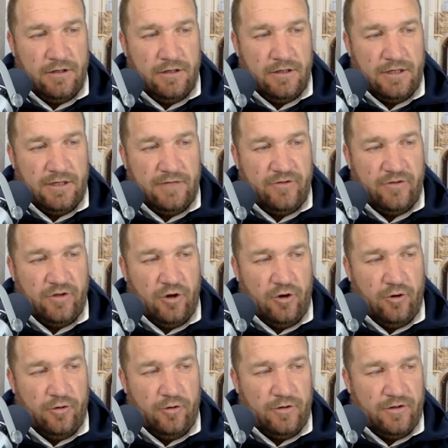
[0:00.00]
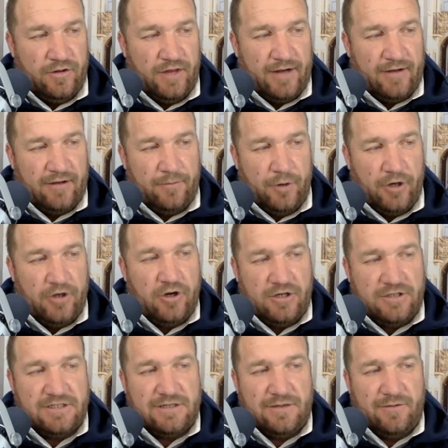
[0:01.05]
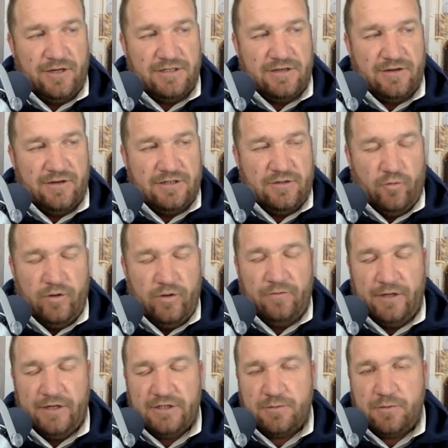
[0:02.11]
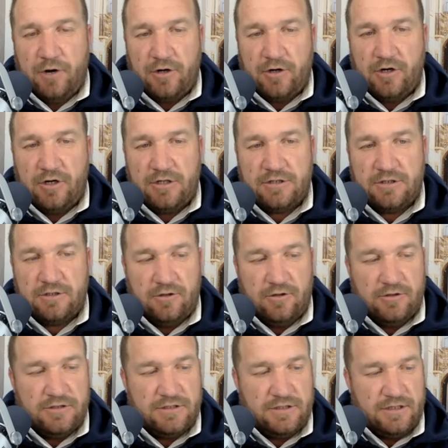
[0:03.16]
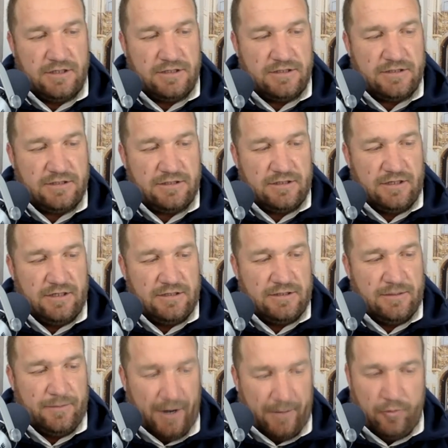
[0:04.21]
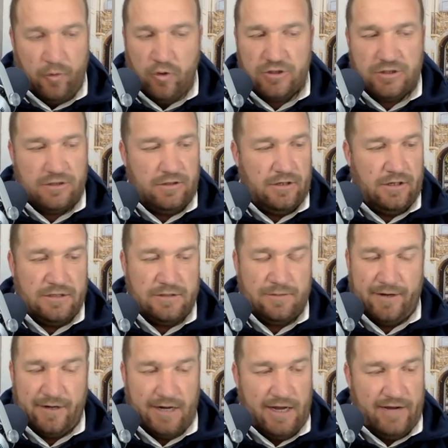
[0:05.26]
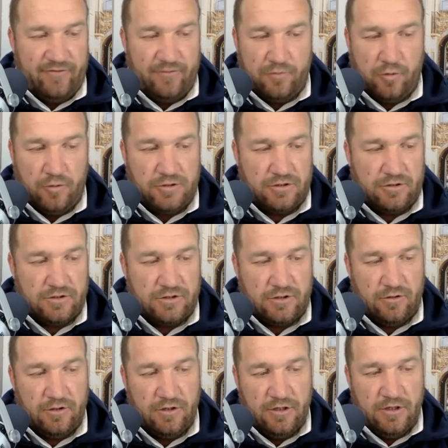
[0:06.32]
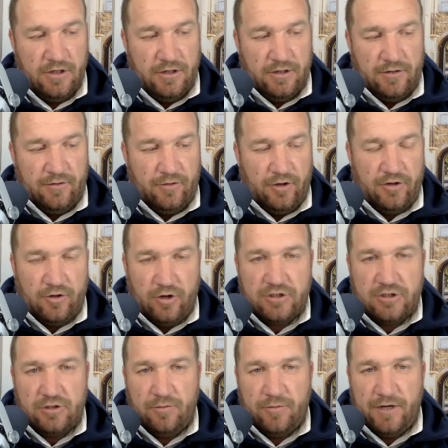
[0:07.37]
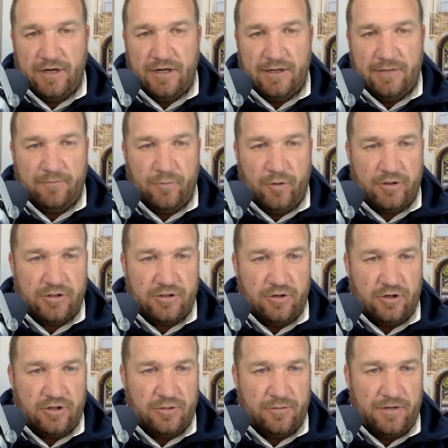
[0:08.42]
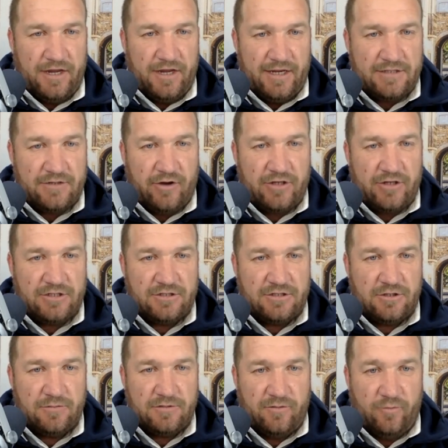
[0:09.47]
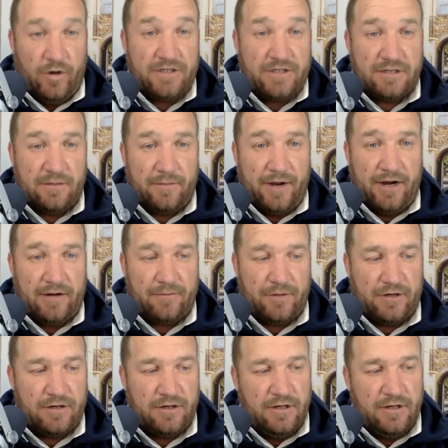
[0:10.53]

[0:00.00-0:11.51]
even though like the podcast is a is a is a real niche podcast, you know, it's it's it's about Portugal and it's about life in Portugal. So not not too many not not too many head scratches in terms of what is it about, but.